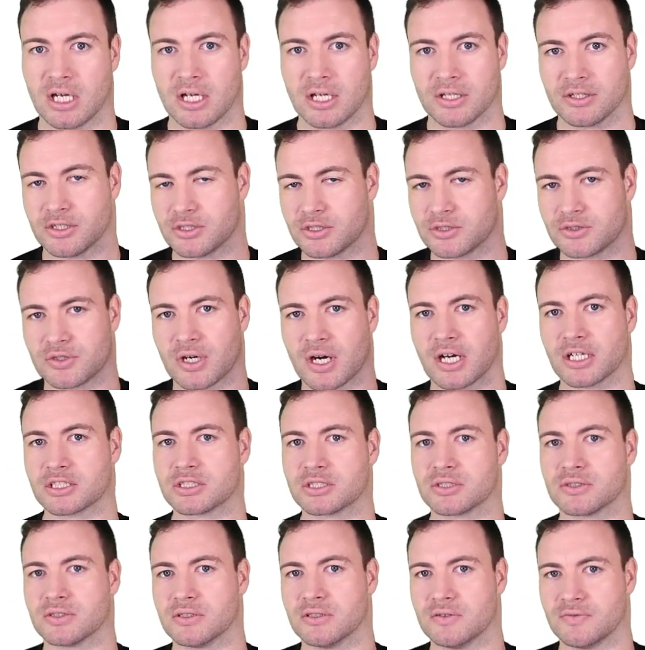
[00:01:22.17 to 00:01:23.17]
the
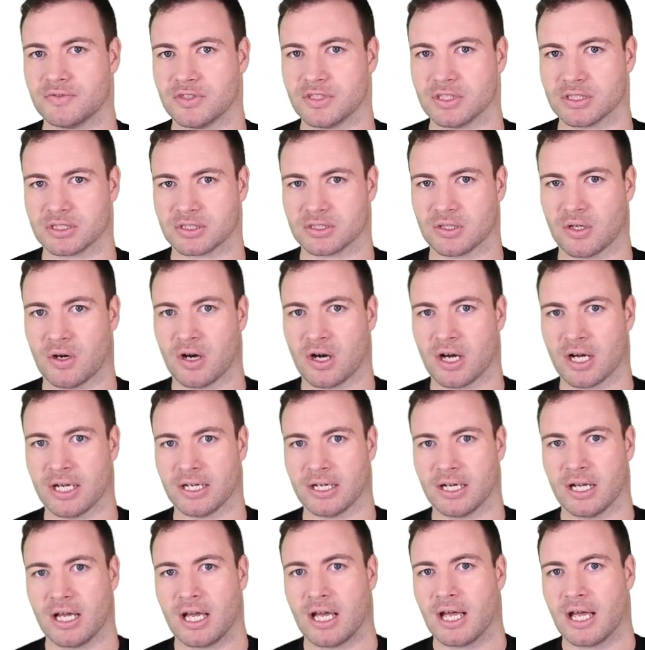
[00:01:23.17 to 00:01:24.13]
structure of your site.